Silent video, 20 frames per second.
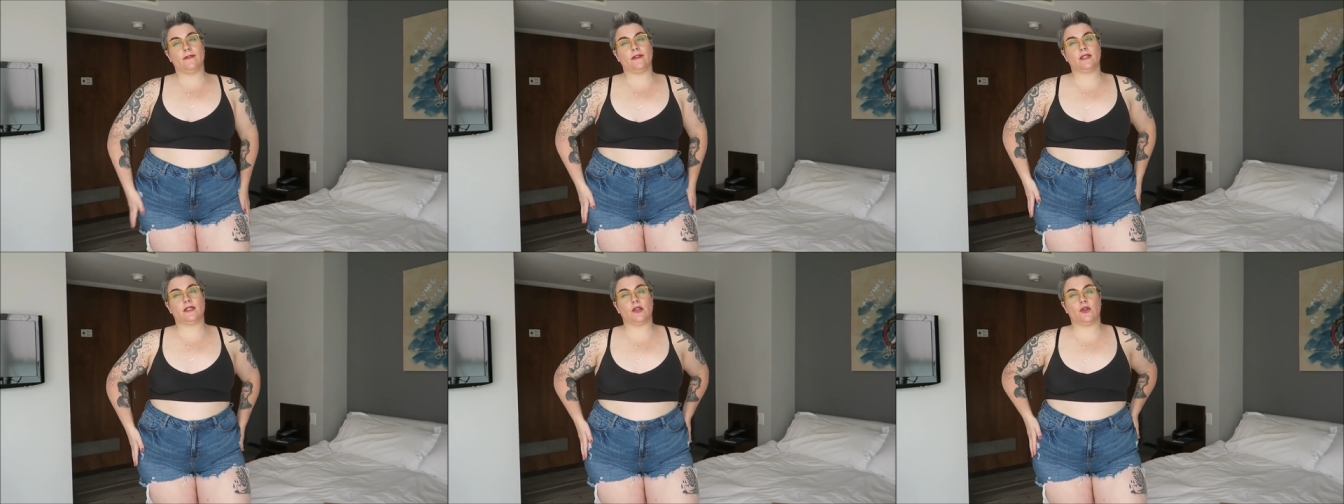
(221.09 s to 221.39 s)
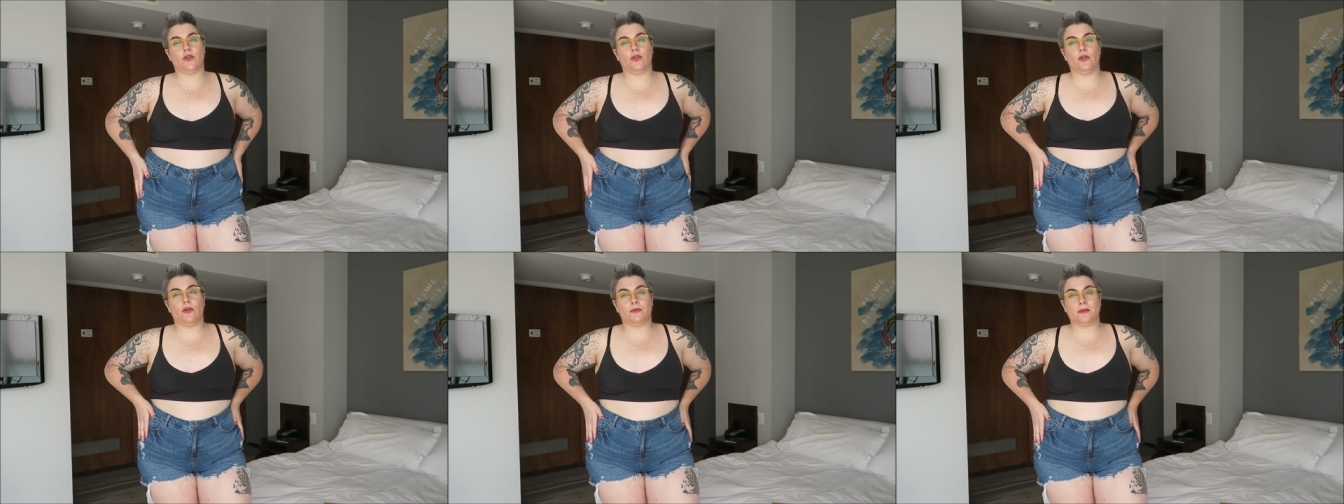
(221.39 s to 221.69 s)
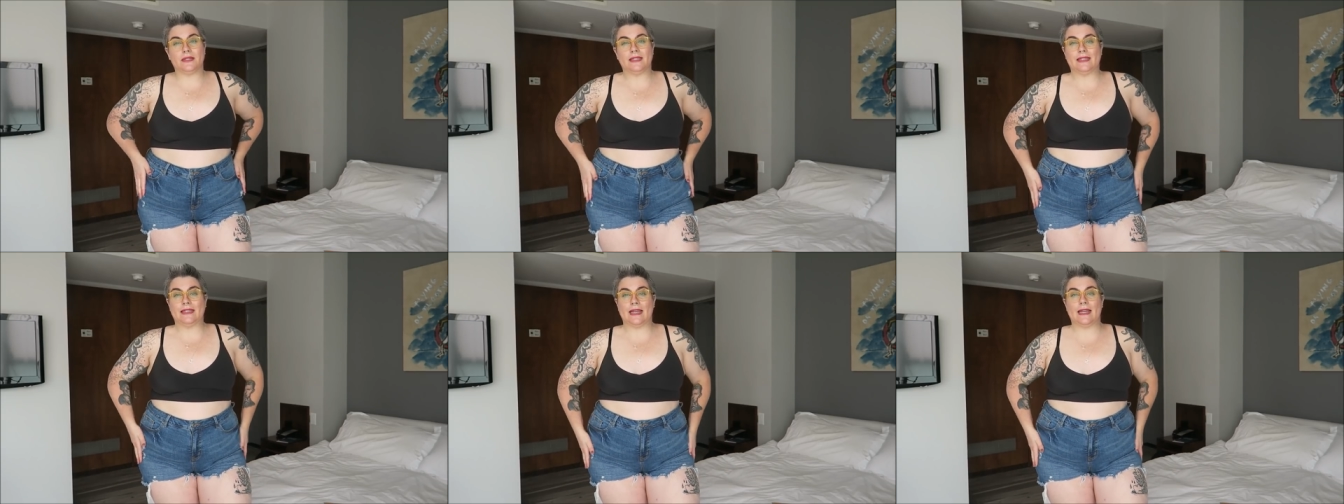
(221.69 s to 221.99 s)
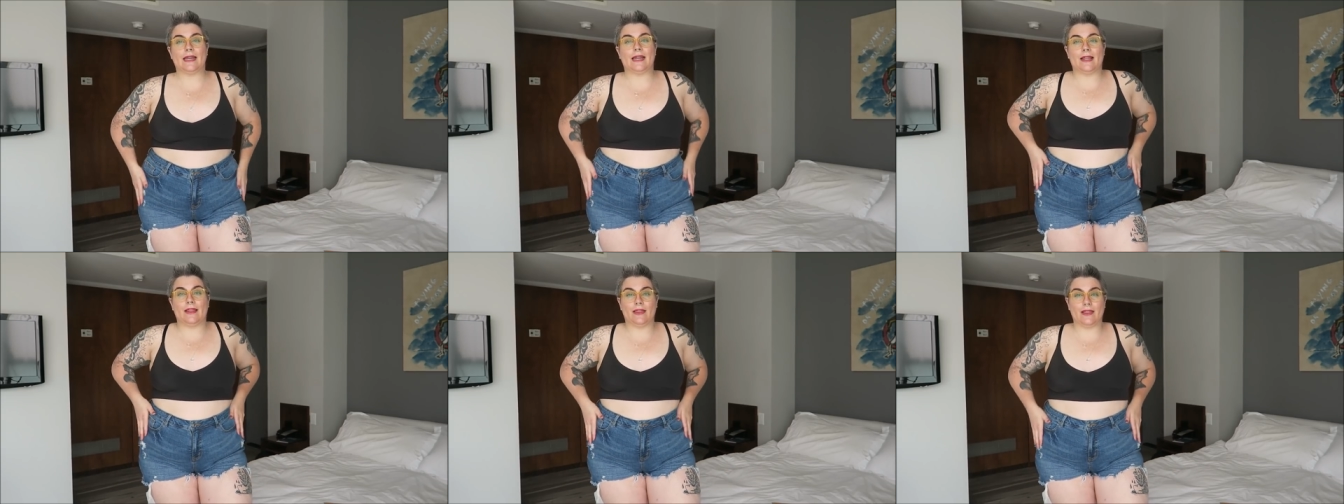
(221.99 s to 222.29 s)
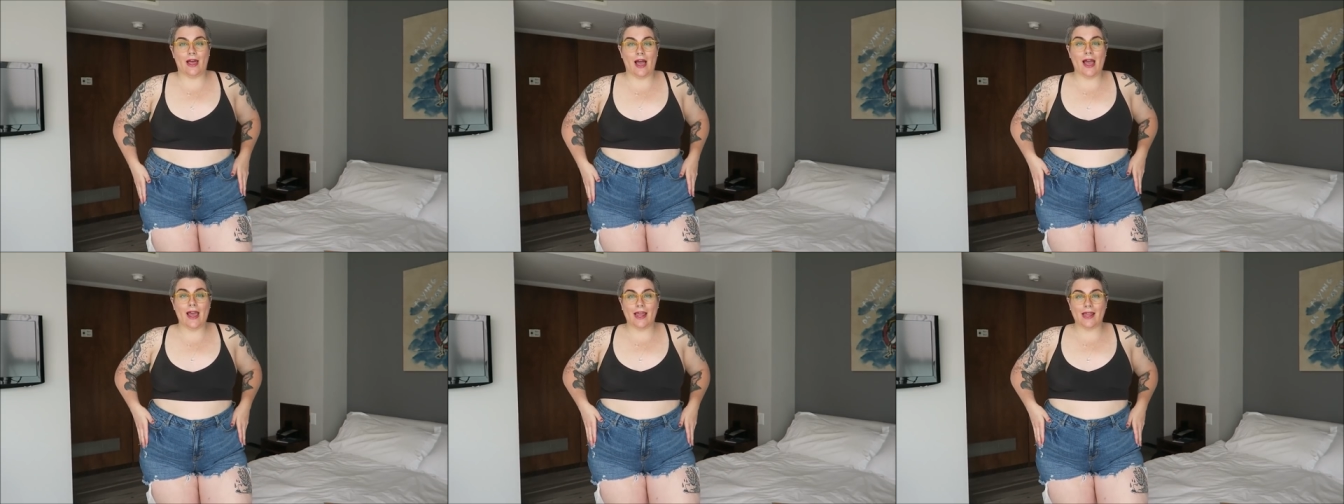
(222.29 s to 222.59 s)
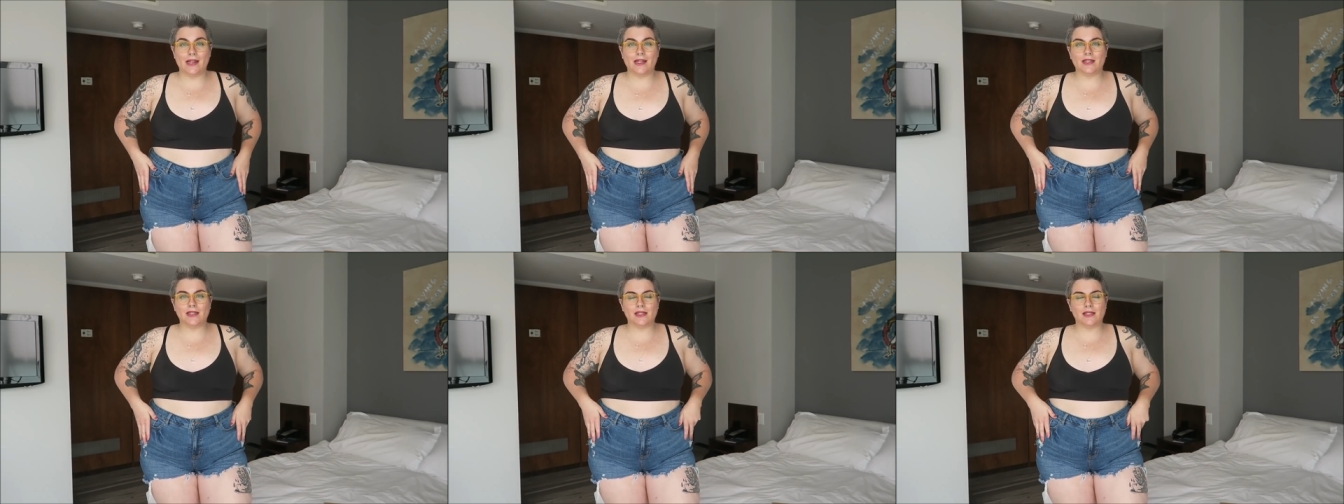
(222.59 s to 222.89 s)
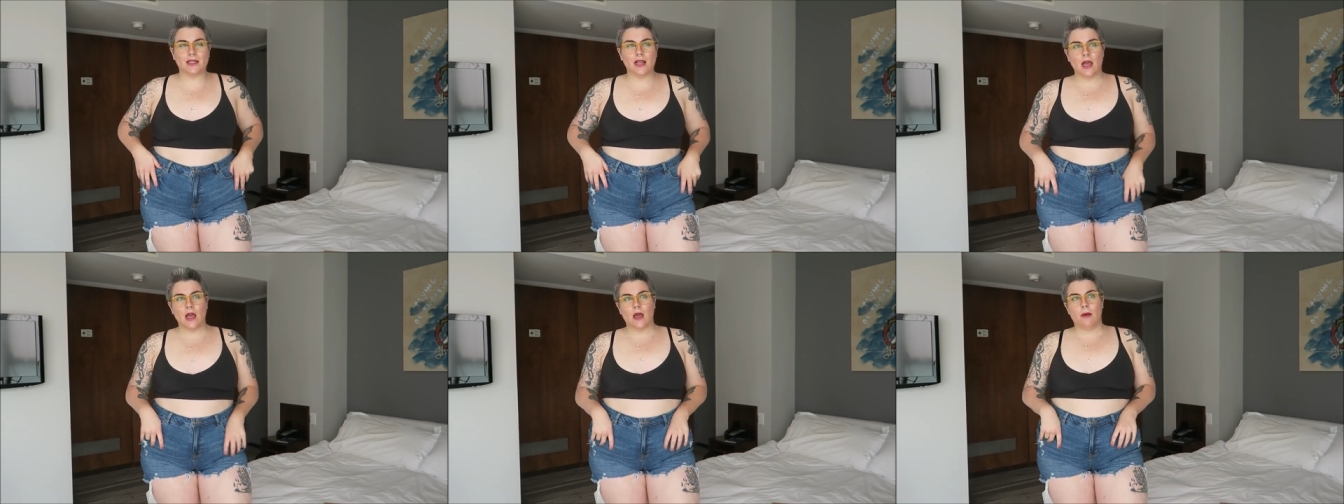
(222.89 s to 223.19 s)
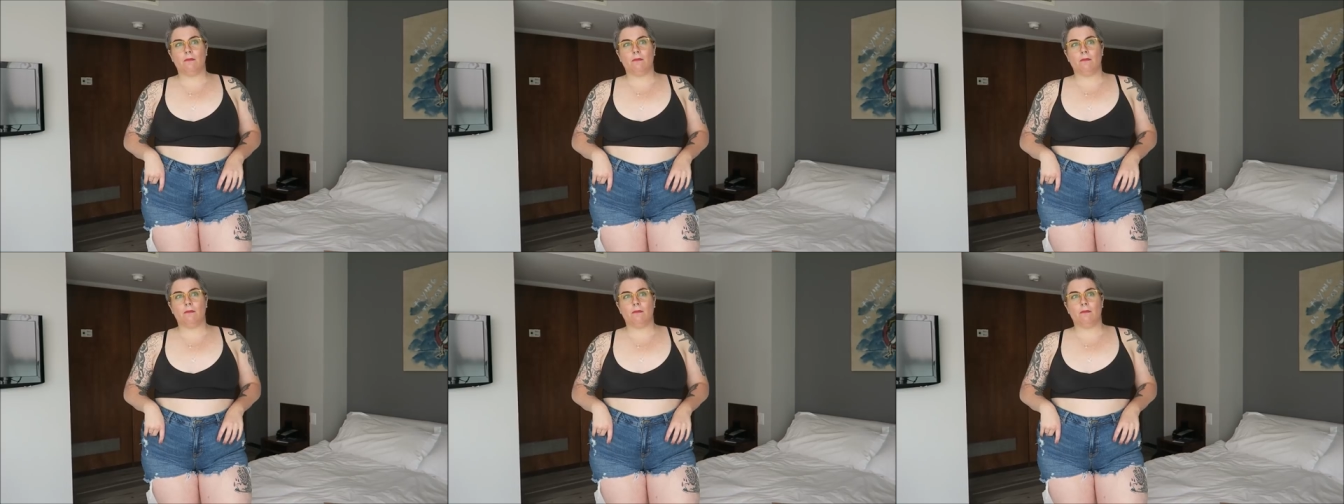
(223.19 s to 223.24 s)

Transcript: so you don't see any lines,